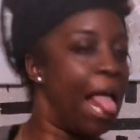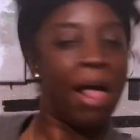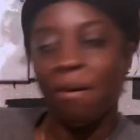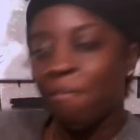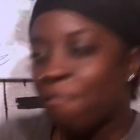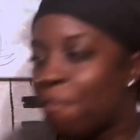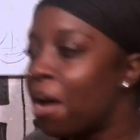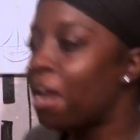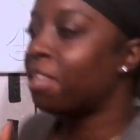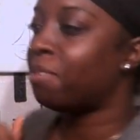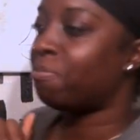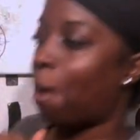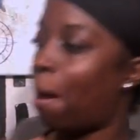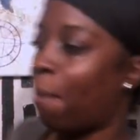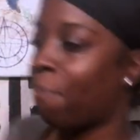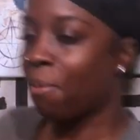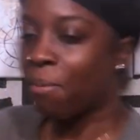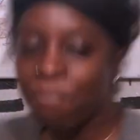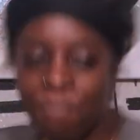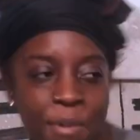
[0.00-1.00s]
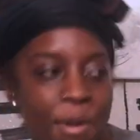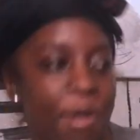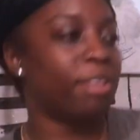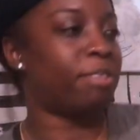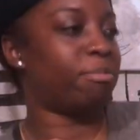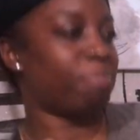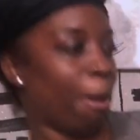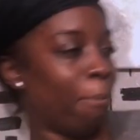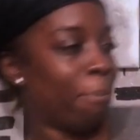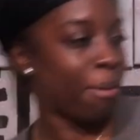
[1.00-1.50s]
What's poppin'? What's
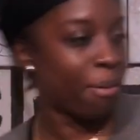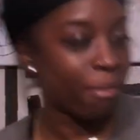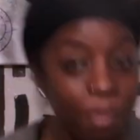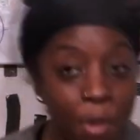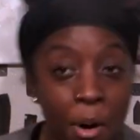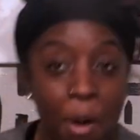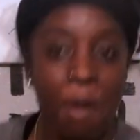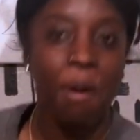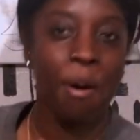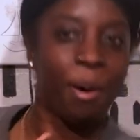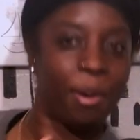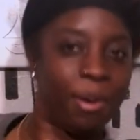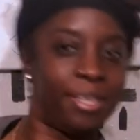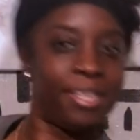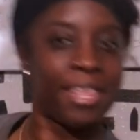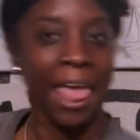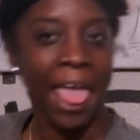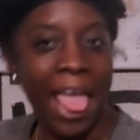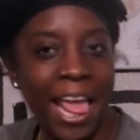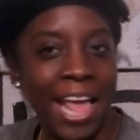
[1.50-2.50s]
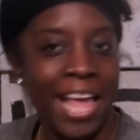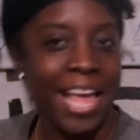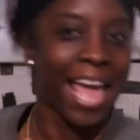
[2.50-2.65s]
poppin'? What's hey